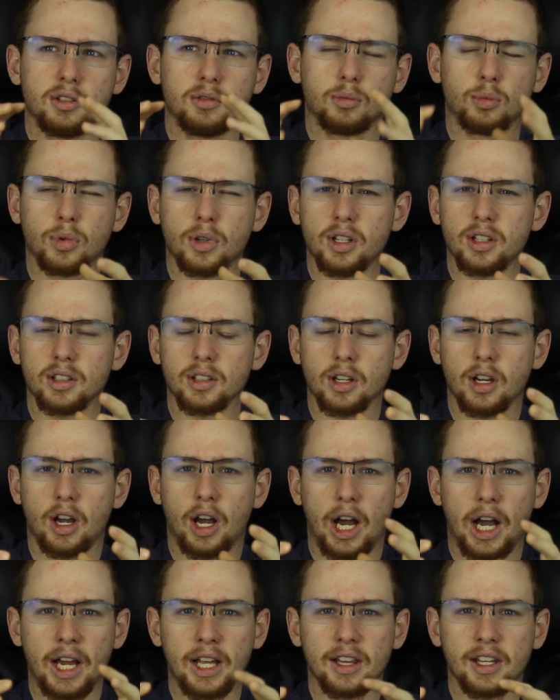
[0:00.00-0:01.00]
What
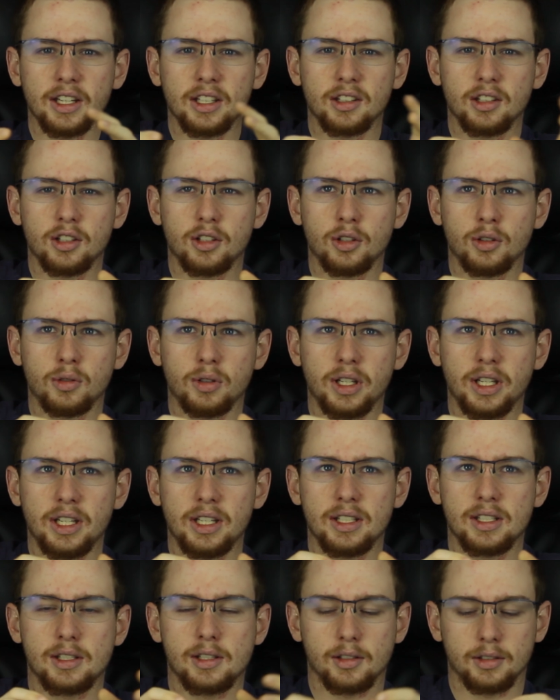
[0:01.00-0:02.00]
I like to do
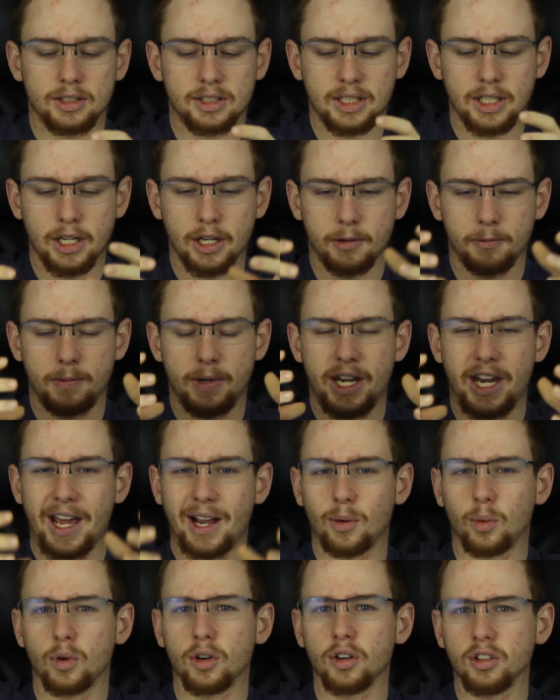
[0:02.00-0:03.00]
is set up
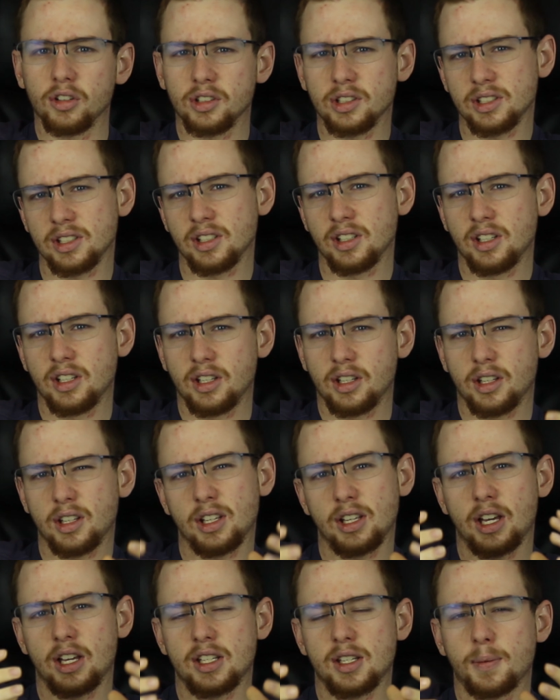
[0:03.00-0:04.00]
networks,
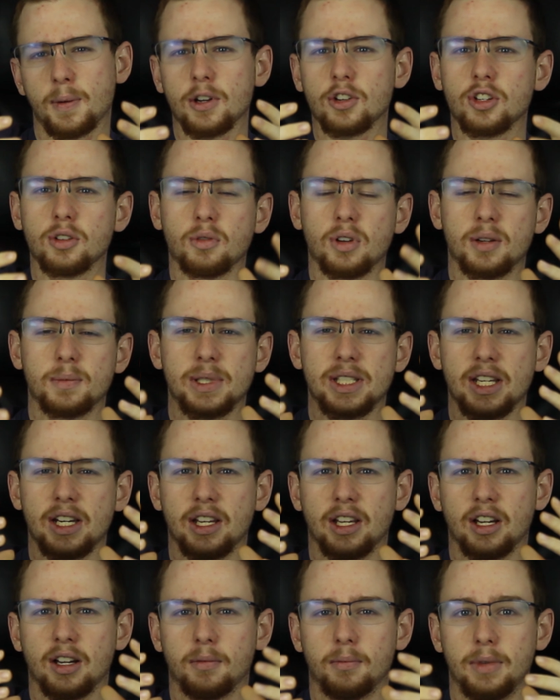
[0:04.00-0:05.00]
especially when I'm
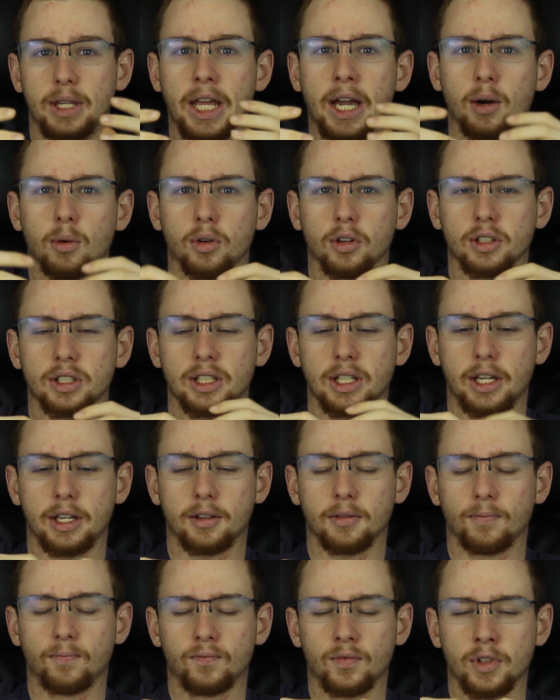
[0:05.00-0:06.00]
setting up networks like
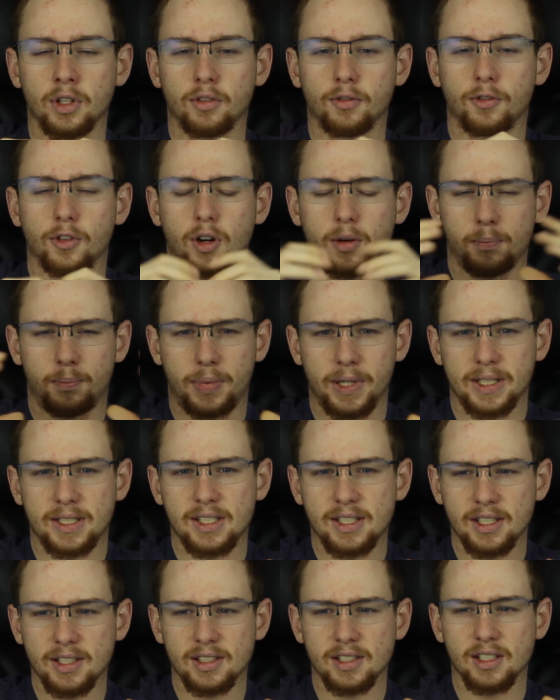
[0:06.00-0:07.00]
for a
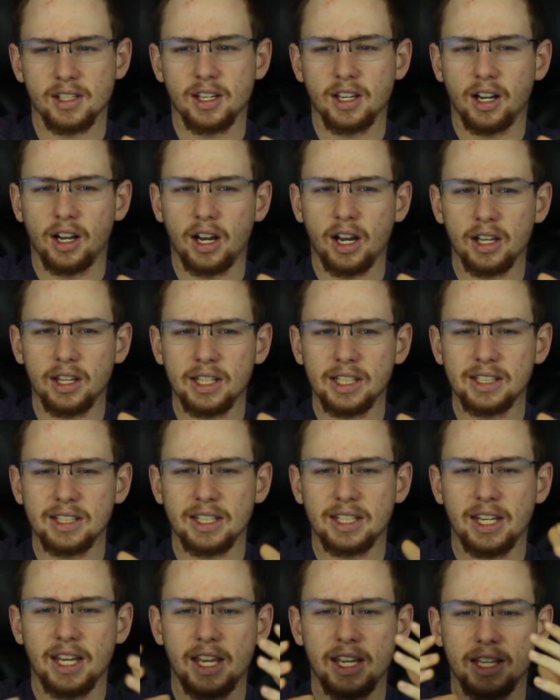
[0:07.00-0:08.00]
business. I like
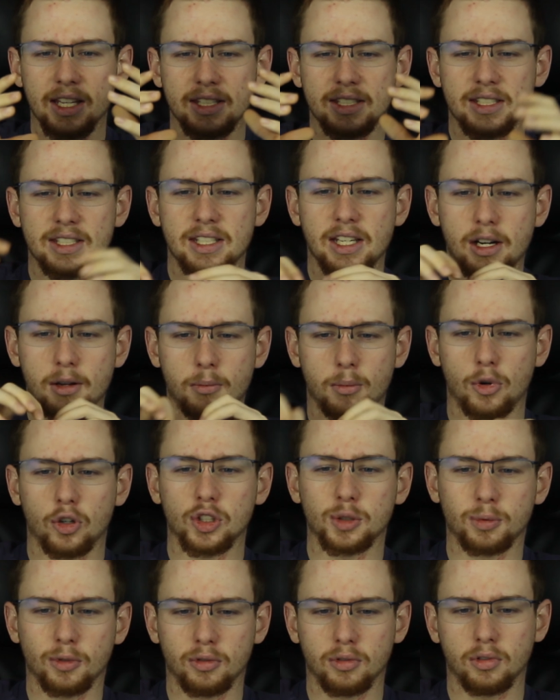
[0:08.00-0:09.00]
to take and set up
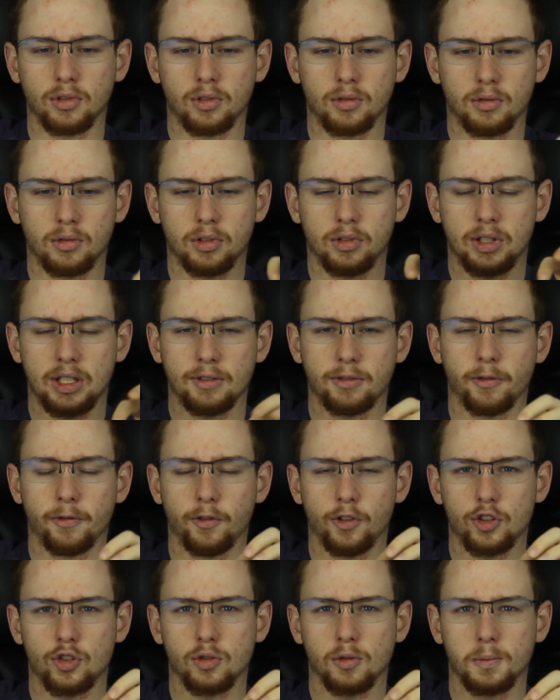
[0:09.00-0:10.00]
multiple different
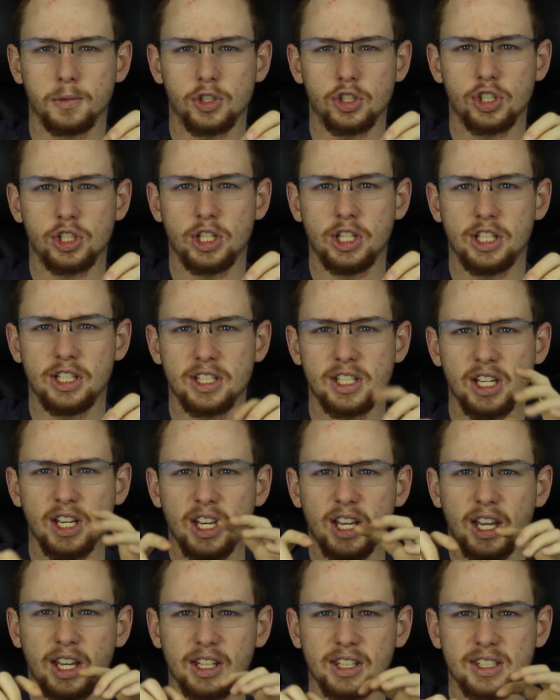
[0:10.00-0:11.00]
virtual machines
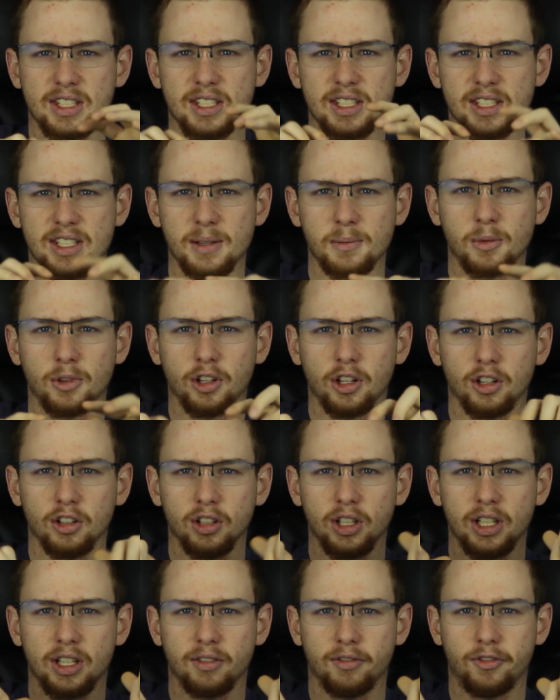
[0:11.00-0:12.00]
and
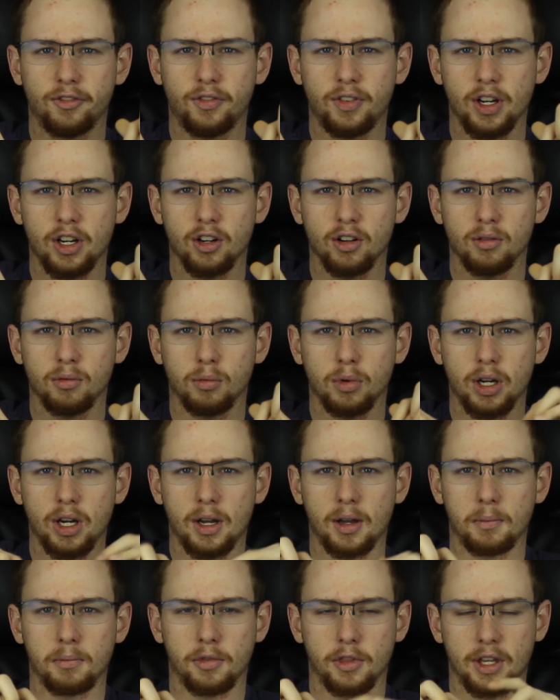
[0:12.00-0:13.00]
similarly configure
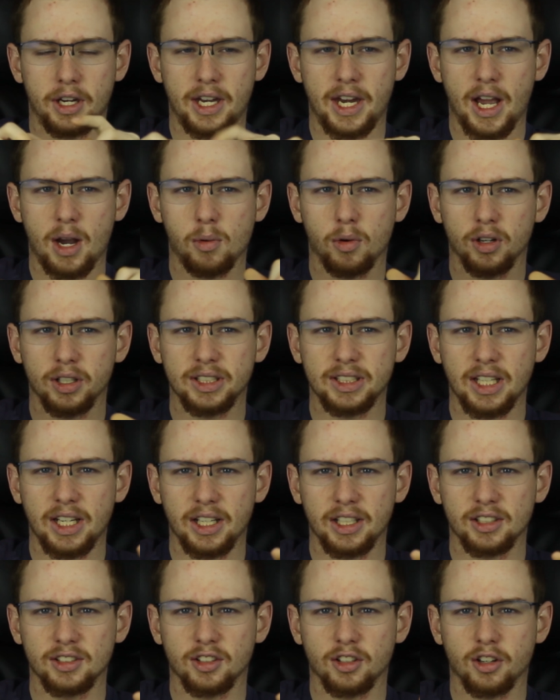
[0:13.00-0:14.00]
what the network
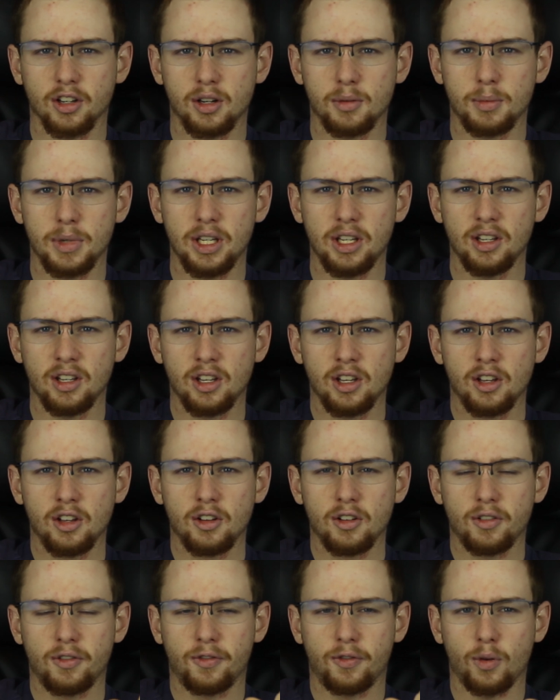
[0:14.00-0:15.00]
settings are going to be
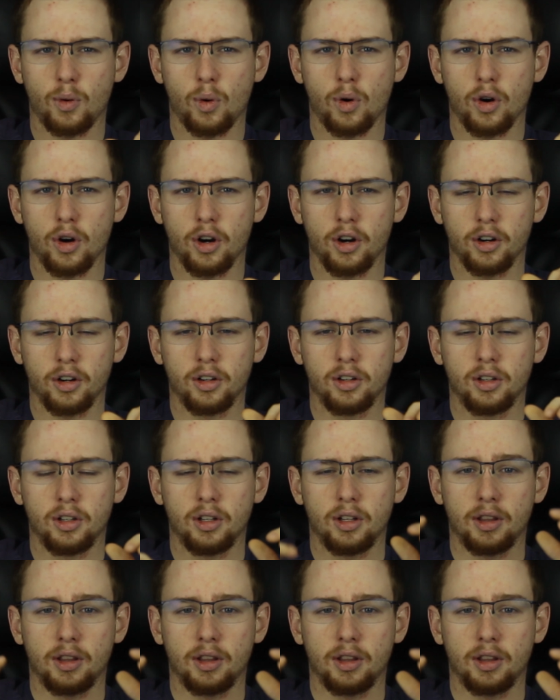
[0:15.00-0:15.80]
for